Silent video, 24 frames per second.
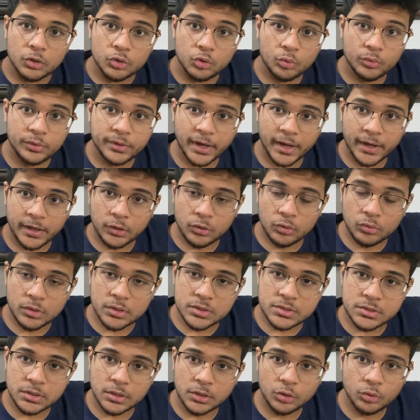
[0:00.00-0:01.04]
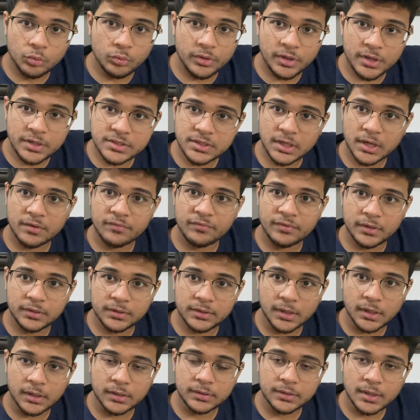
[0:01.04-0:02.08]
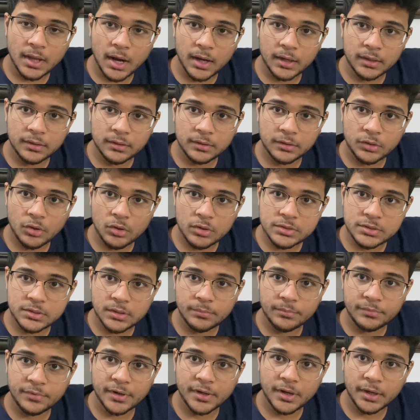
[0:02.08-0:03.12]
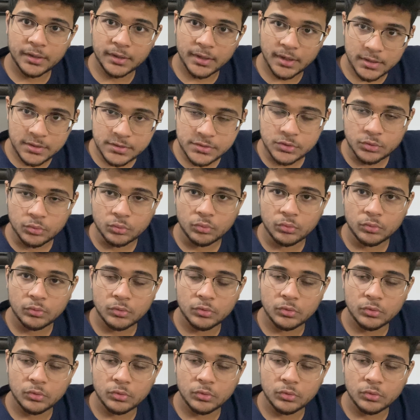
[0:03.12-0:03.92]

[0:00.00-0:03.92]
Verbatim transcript: you tend to listen to each and everything that your gym trainer tells you.